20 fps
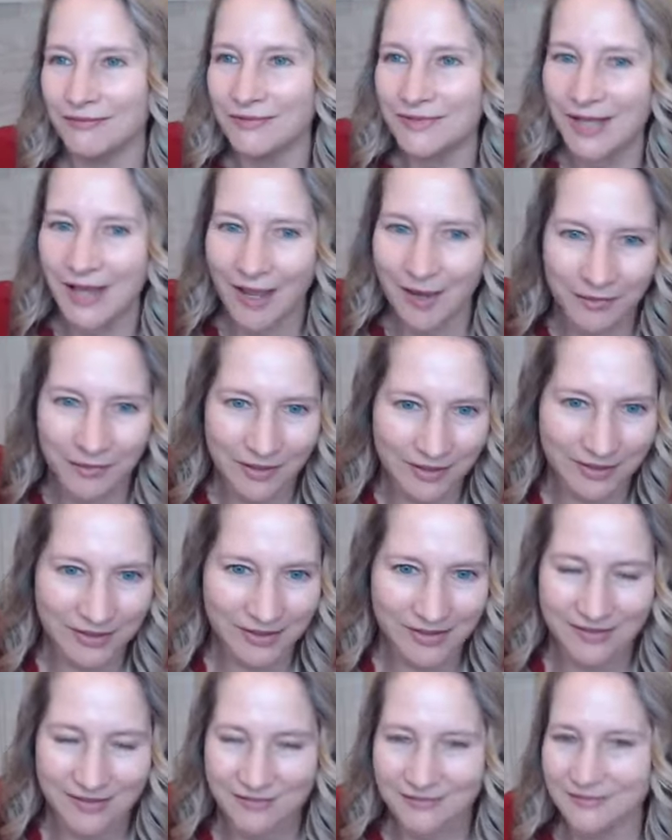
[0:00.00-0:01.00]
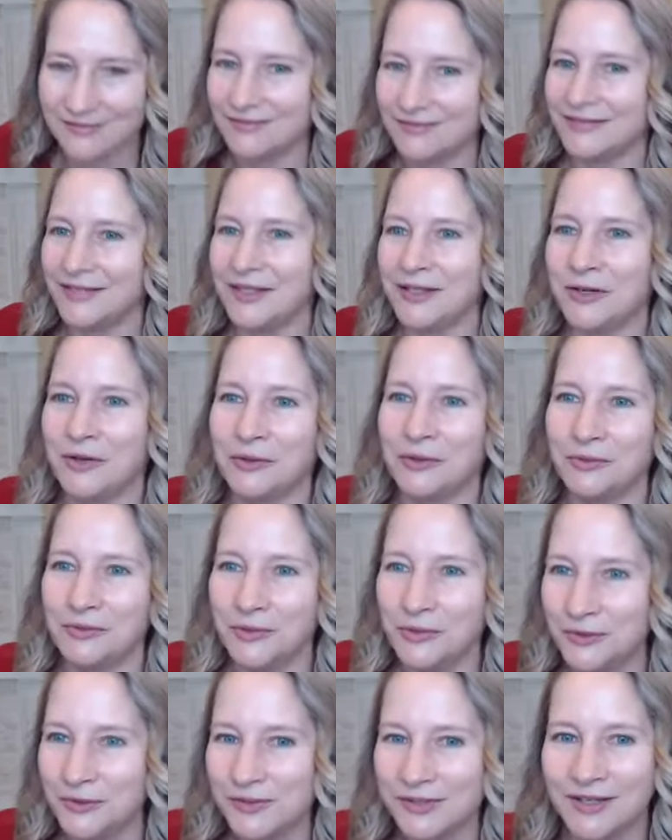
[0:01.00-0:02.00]
timeless,
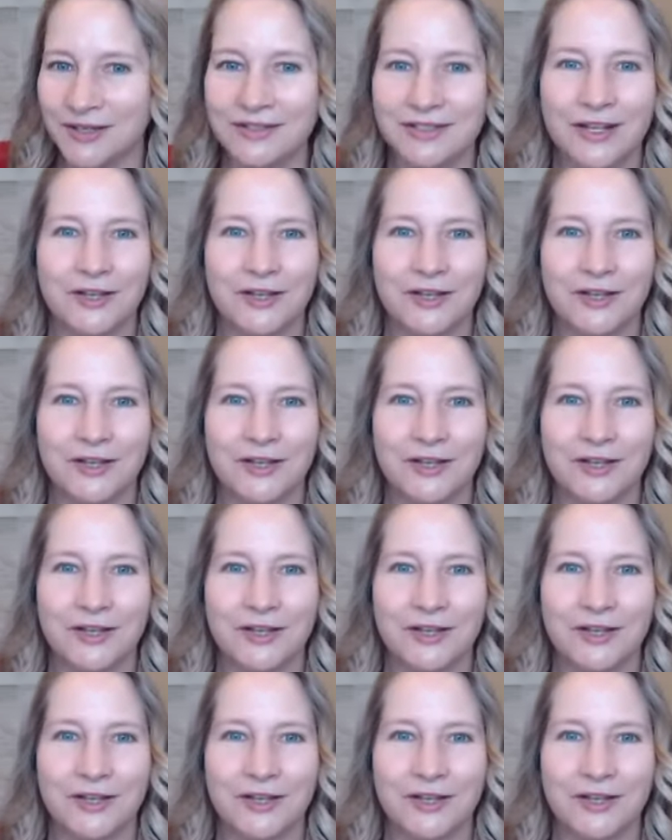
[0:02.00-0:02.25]
losing